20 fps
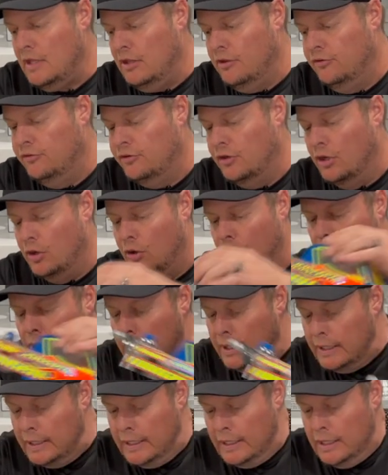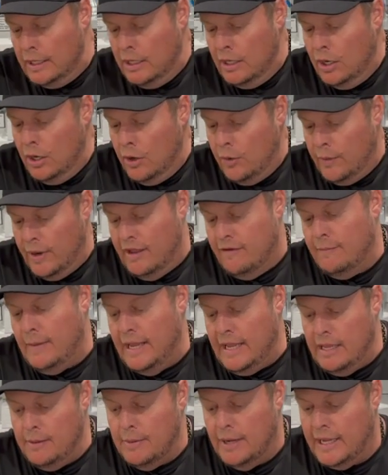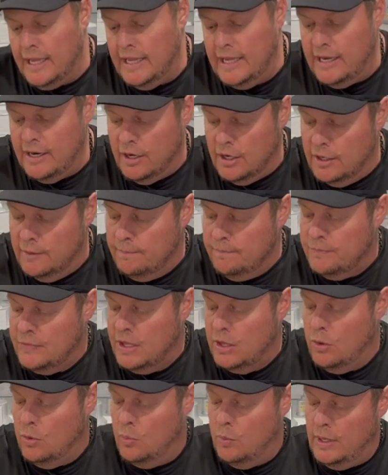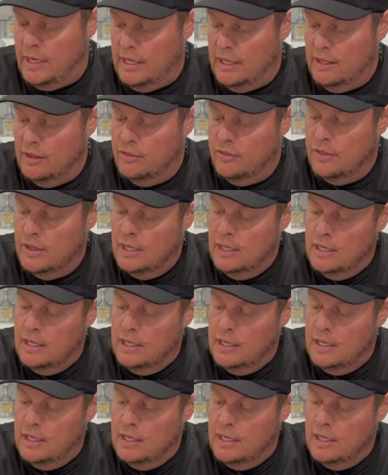So we have my e-buggy here with